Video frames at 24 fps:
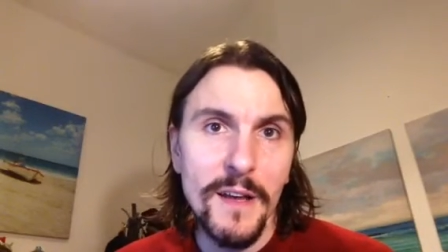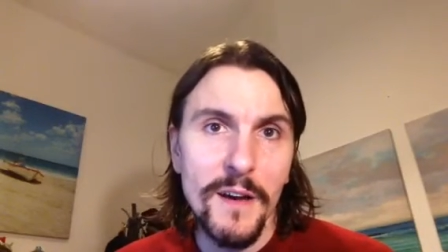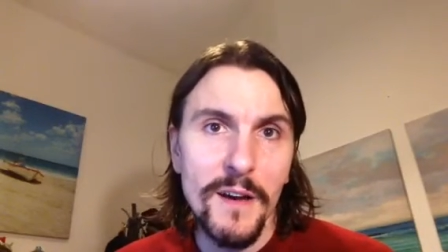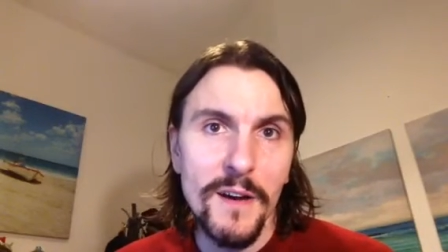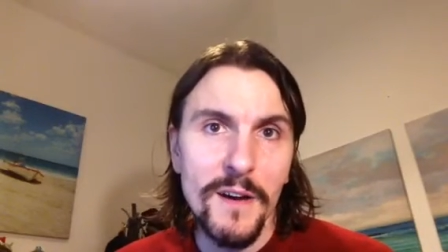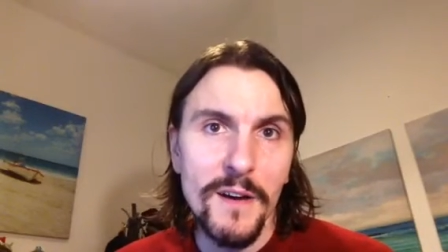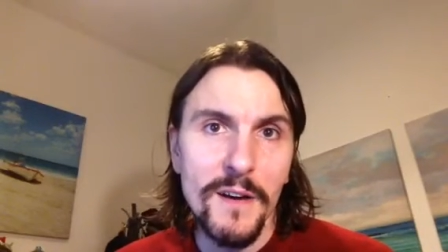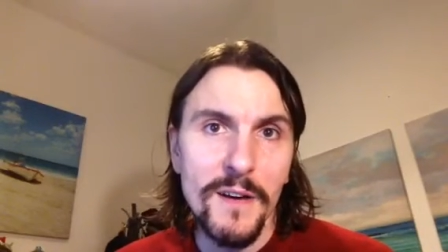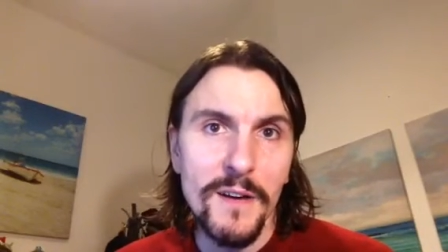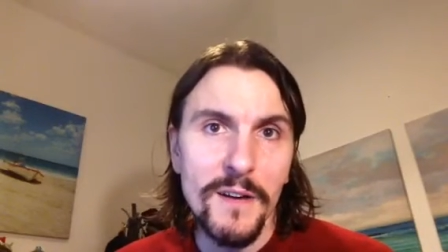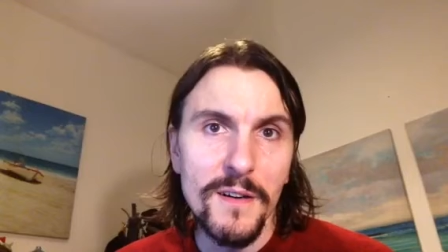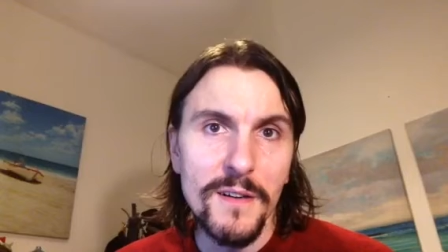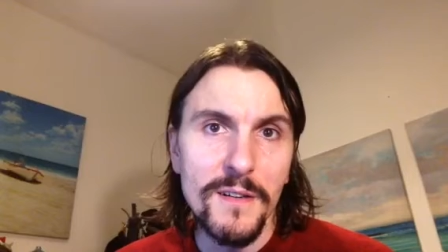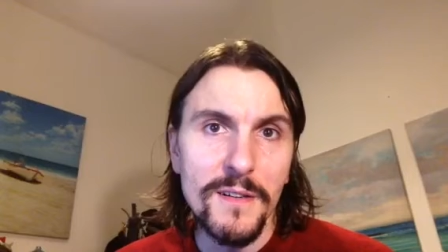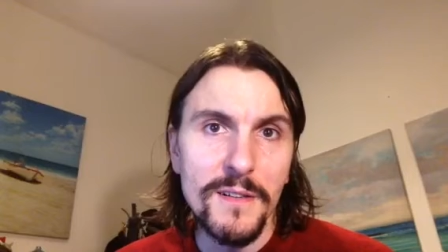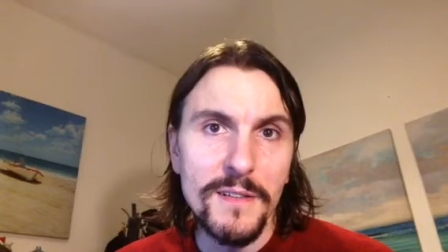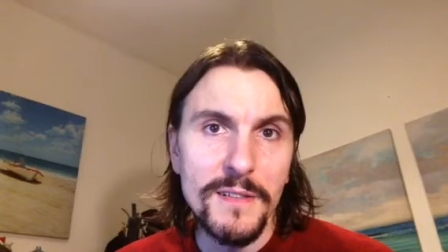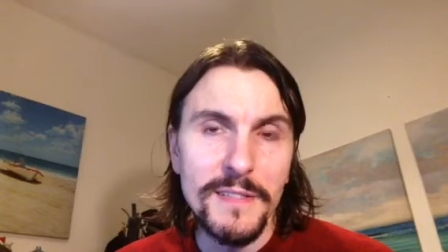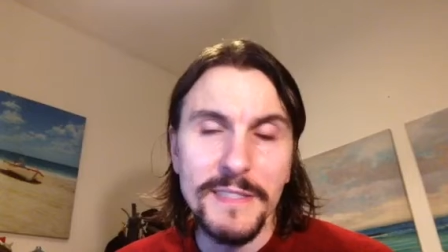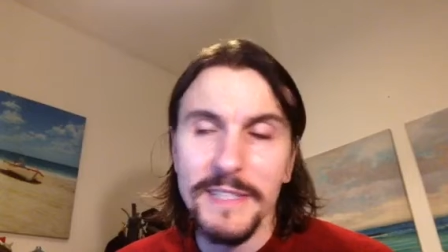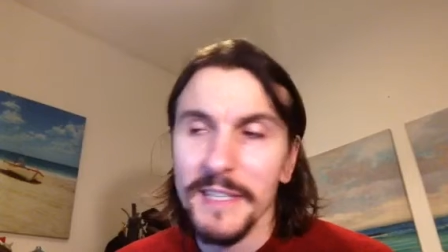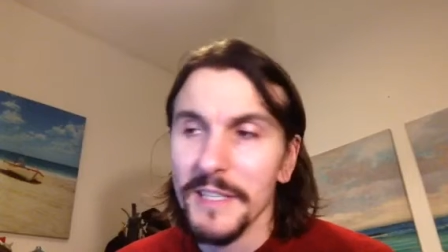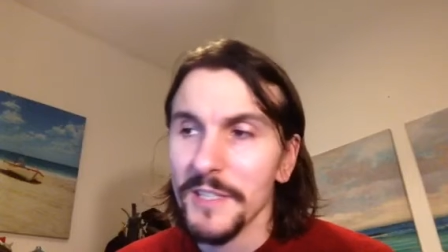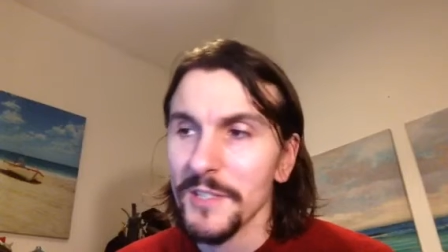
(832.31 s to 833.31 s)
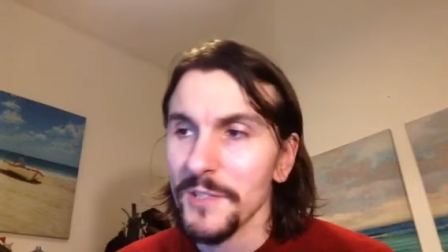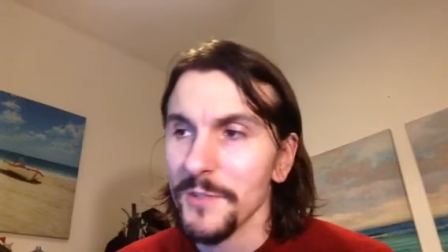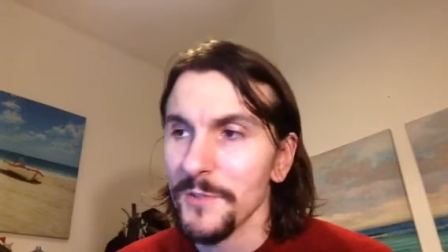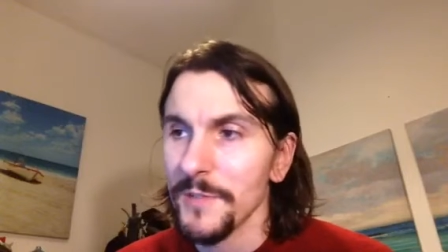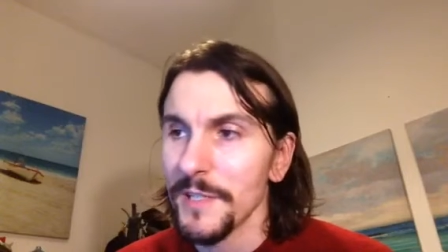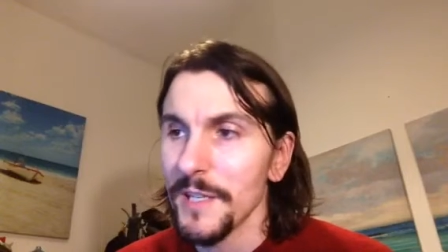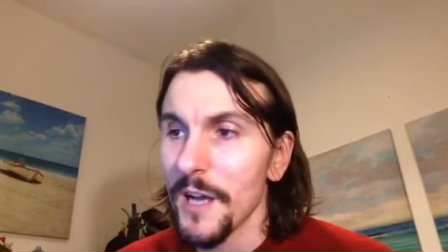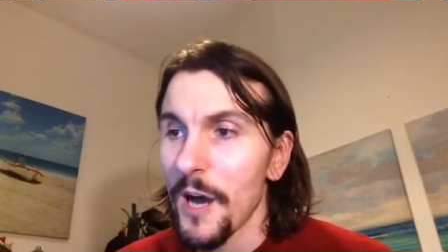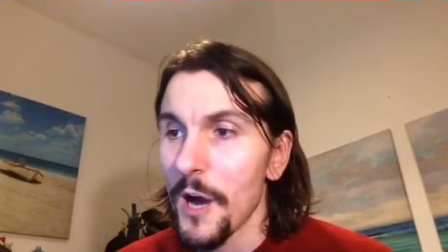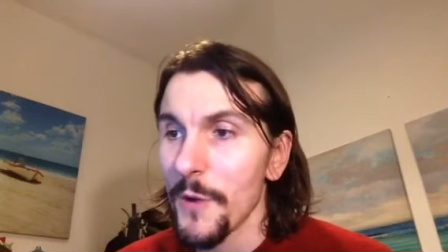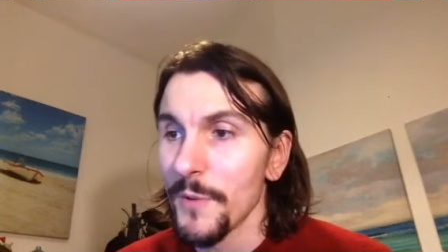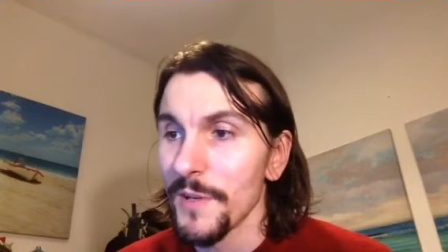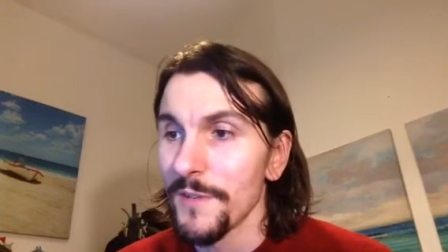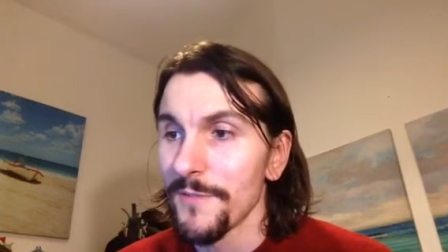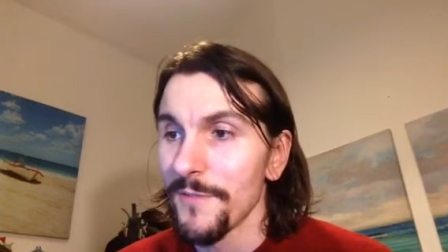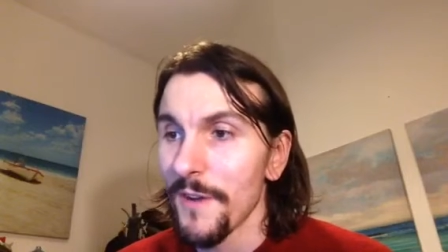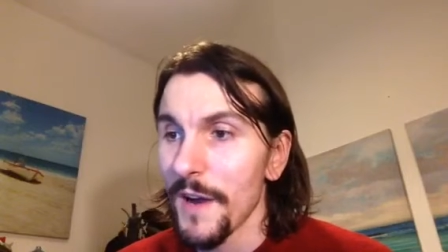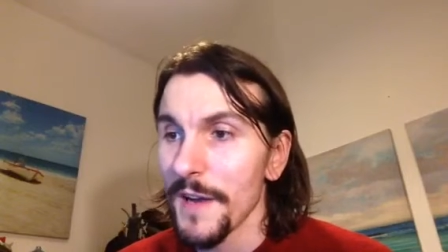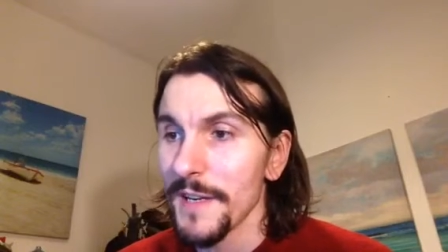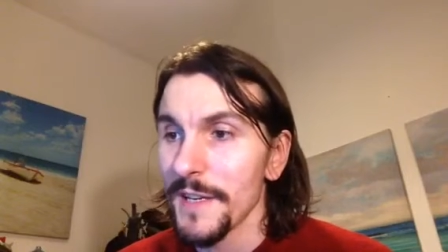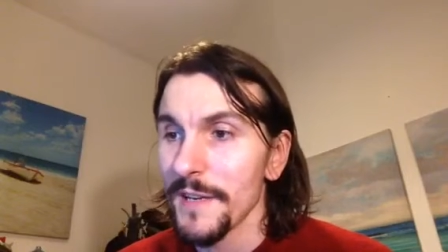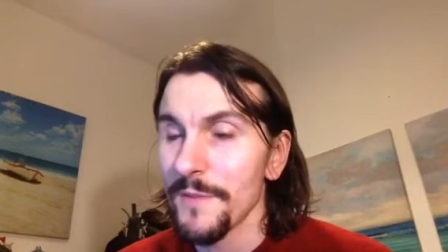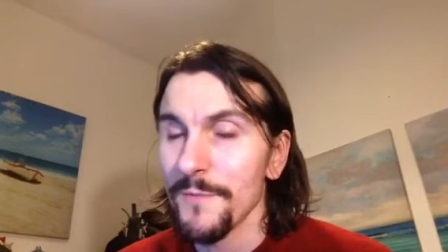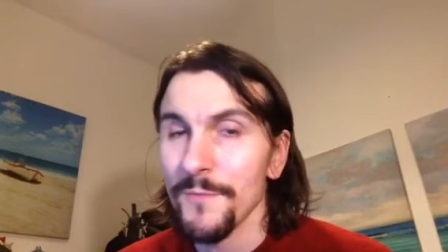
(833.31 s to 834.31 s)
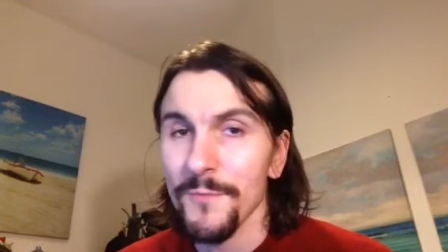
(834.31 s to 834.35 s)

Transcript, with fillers: uh, dictionary. I would find it.